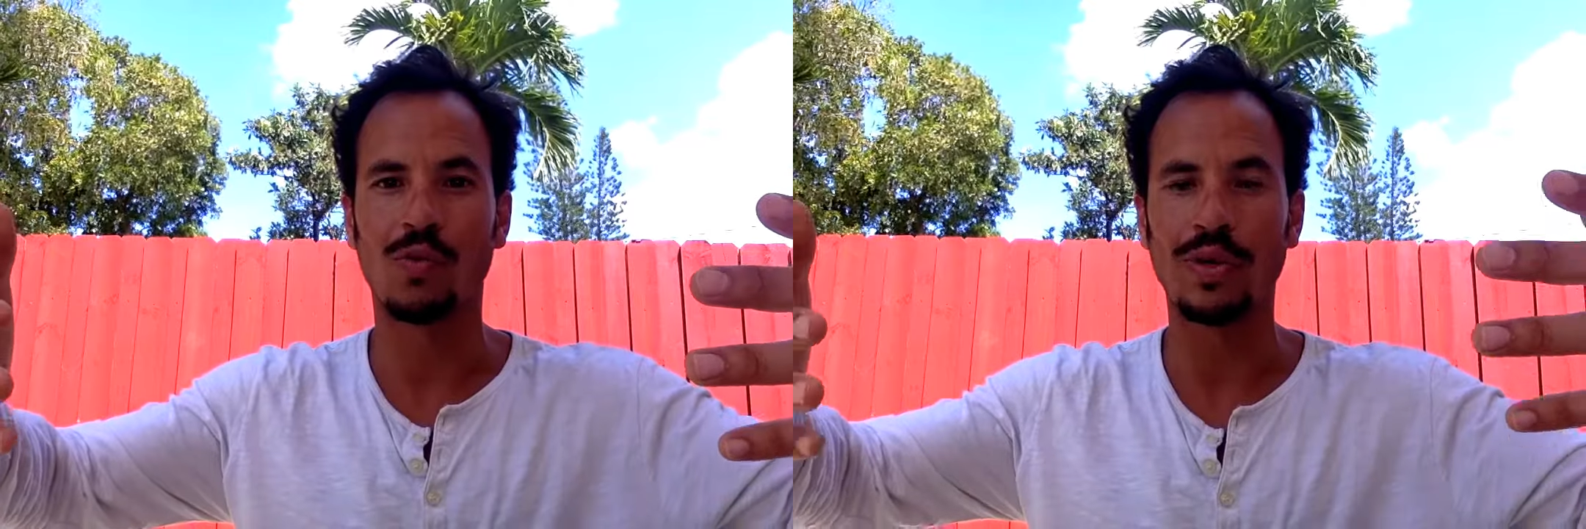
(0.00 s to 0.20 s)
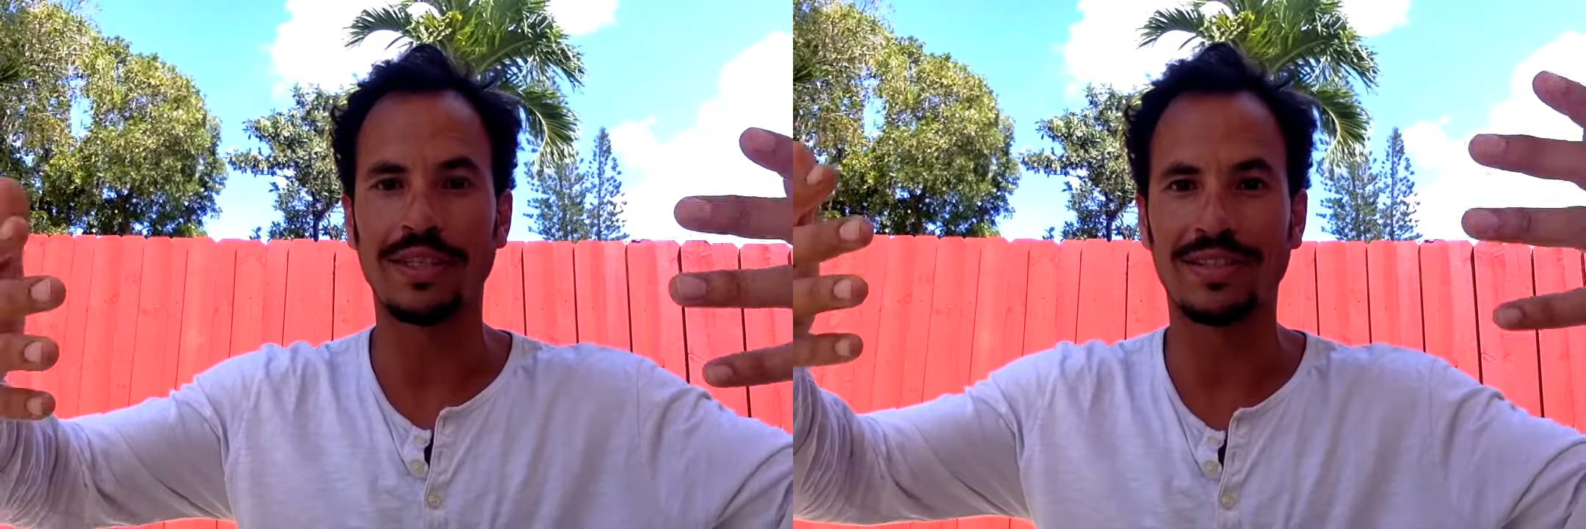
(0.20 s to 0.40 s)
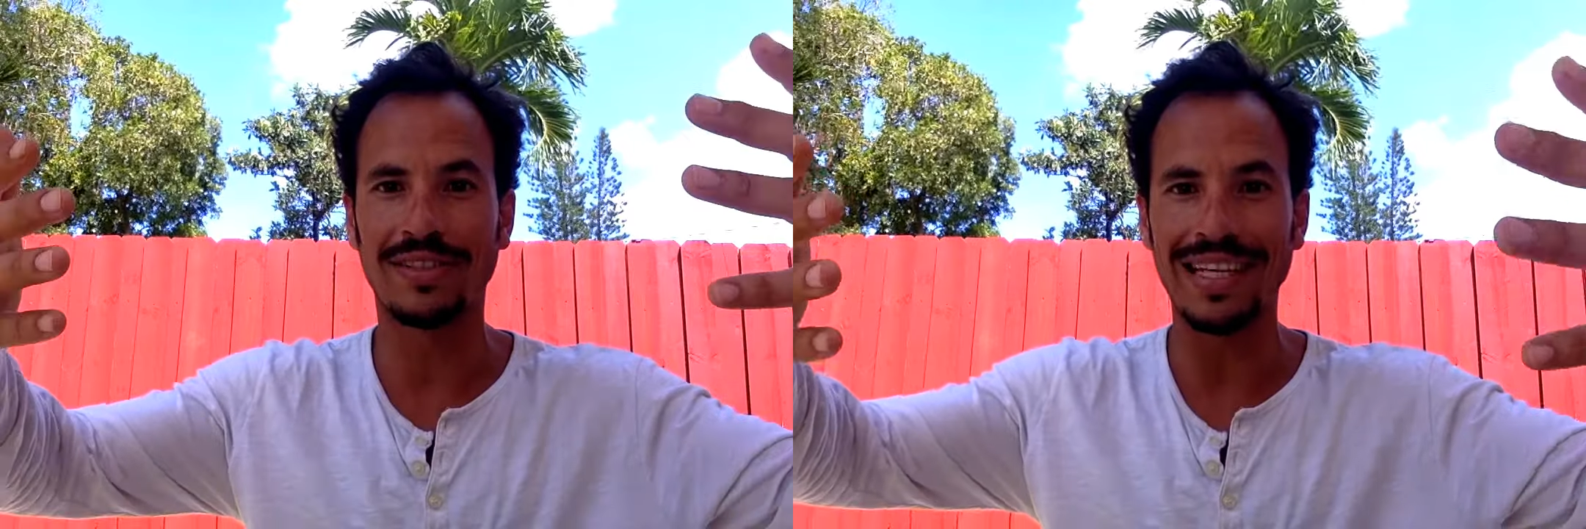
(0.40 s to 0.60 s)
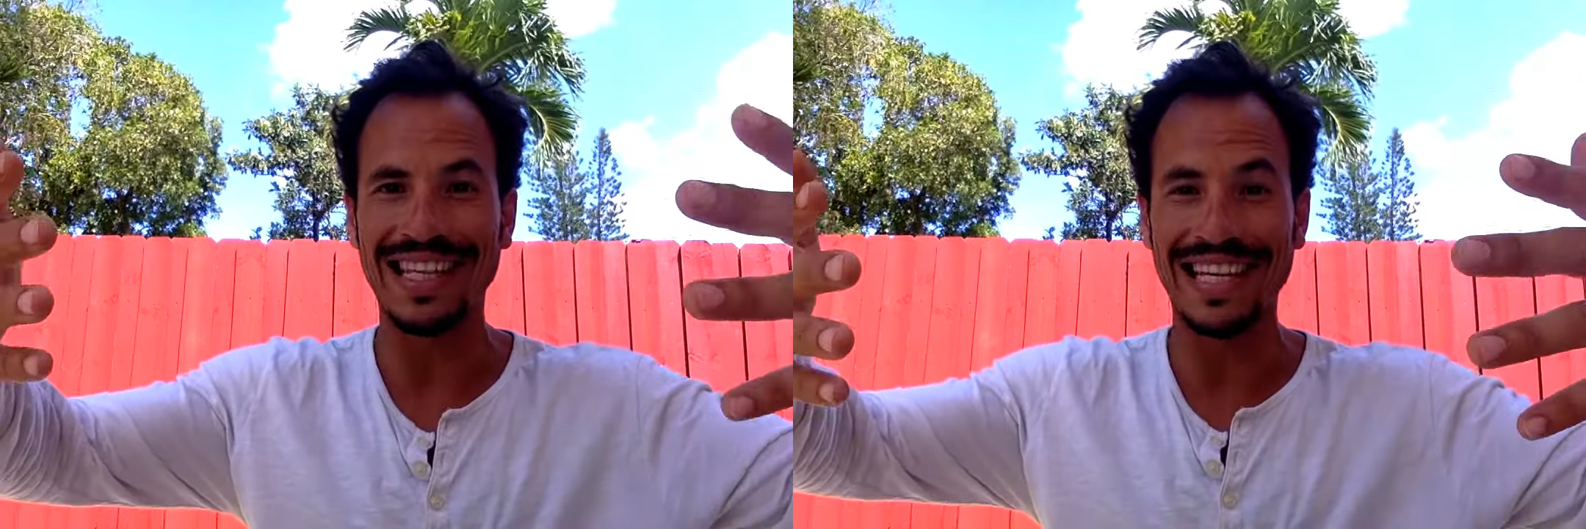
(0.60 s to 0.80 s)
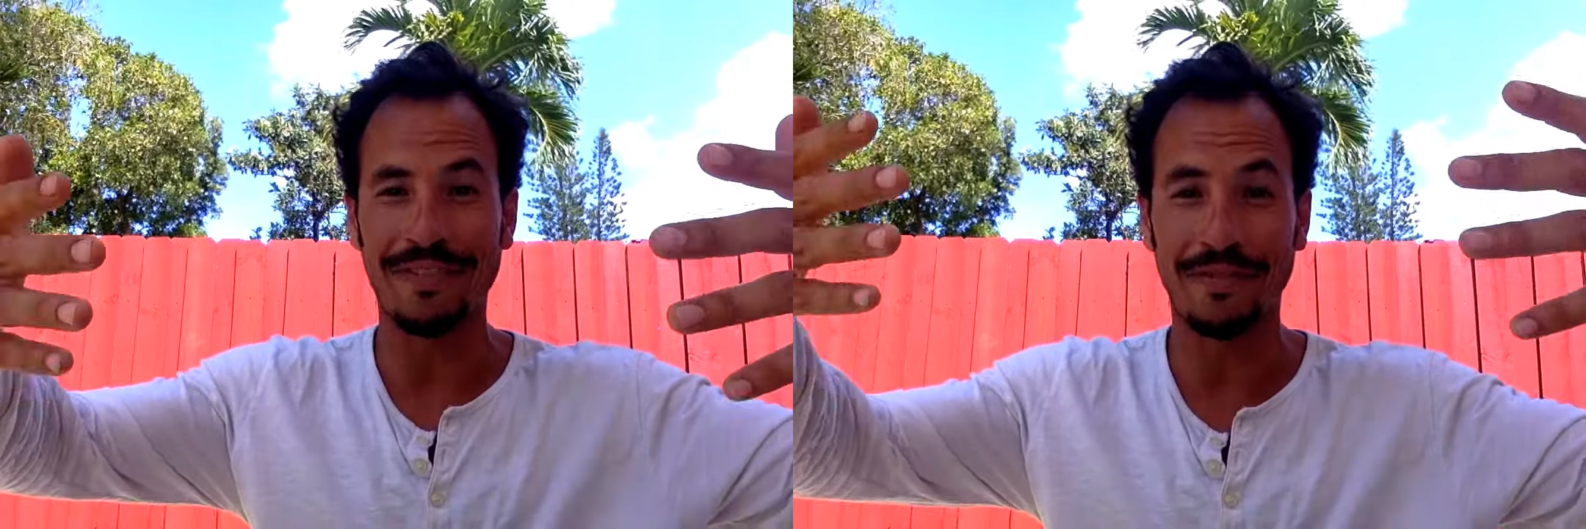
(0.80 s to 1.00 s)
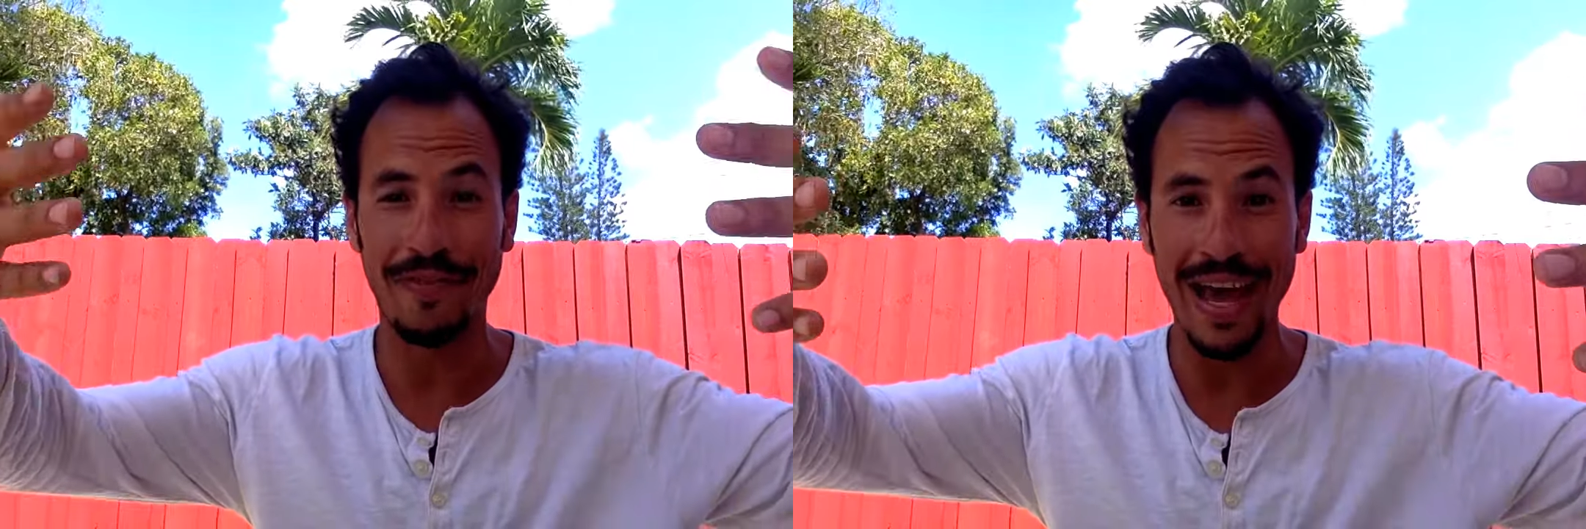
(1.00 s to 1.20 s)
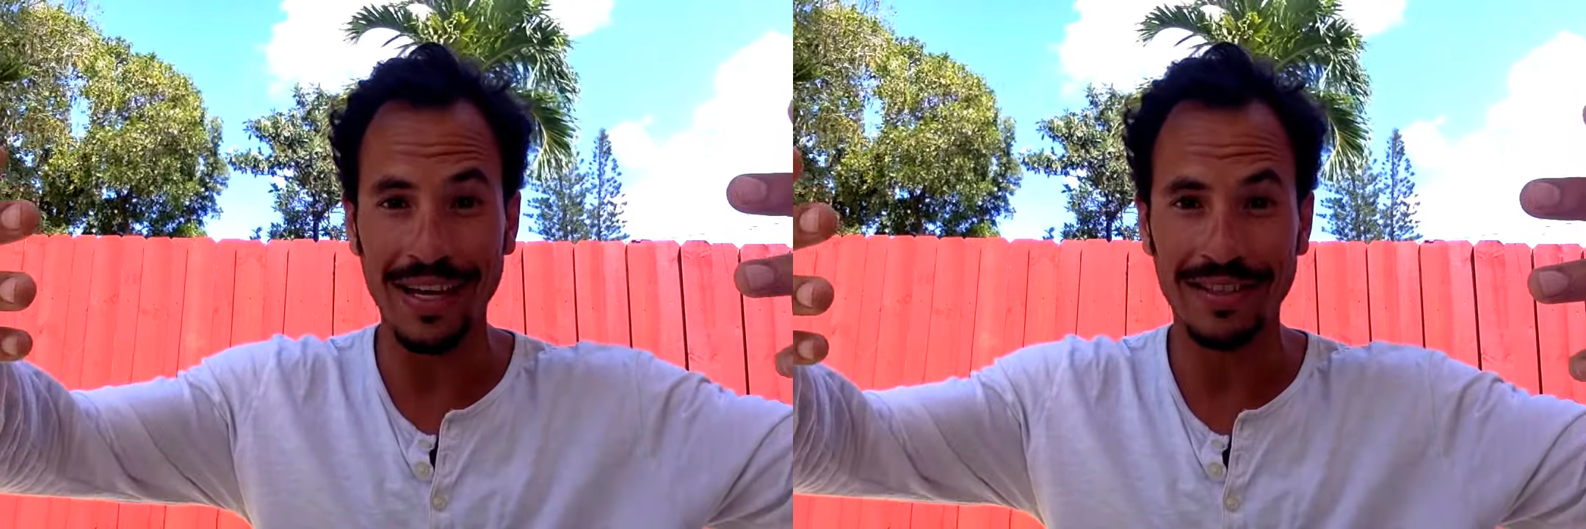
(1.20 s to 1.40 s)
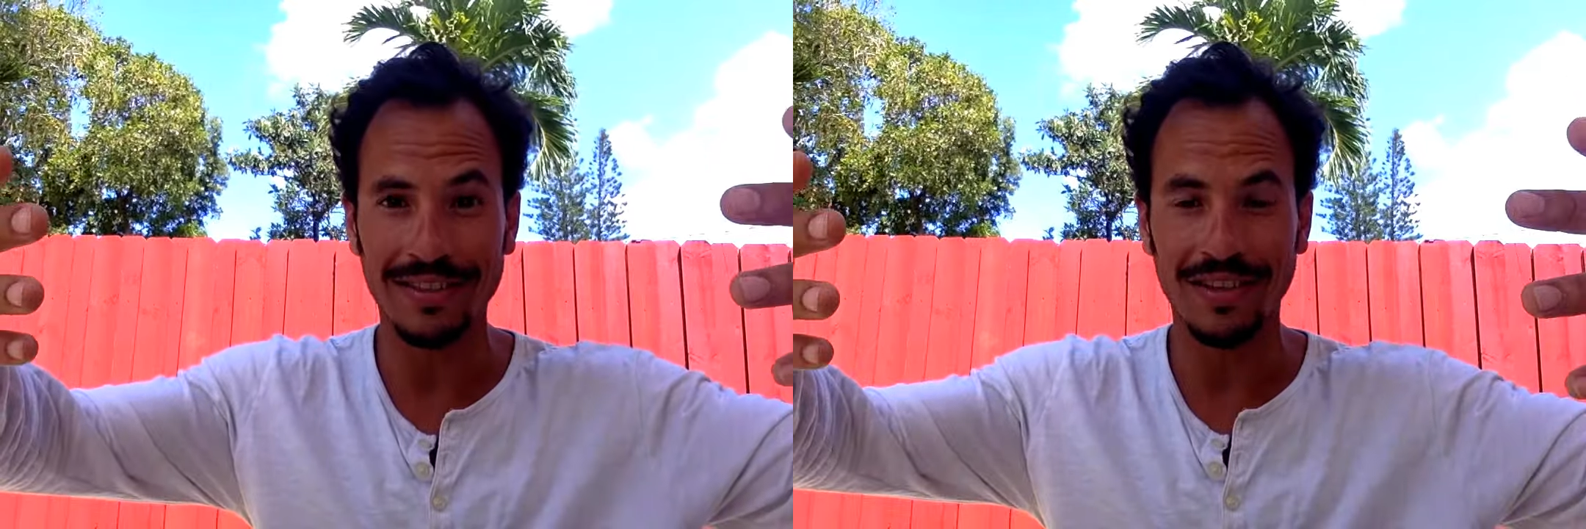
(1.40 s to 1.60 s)
we see the
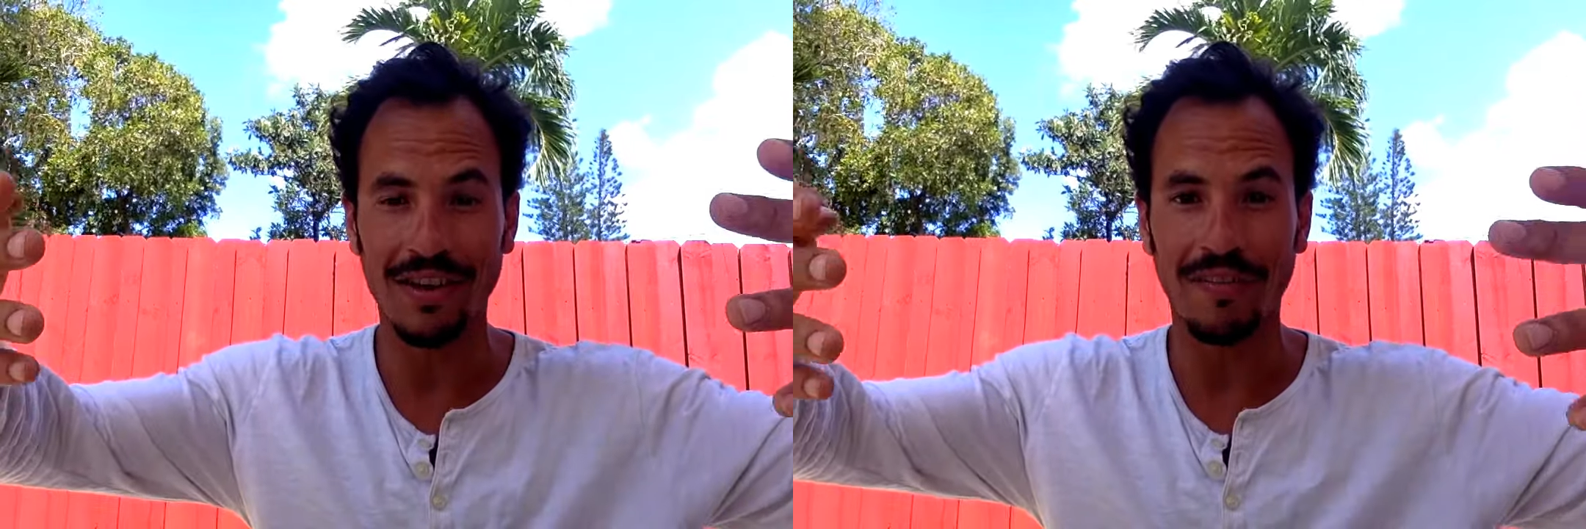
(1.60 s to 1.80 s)
effects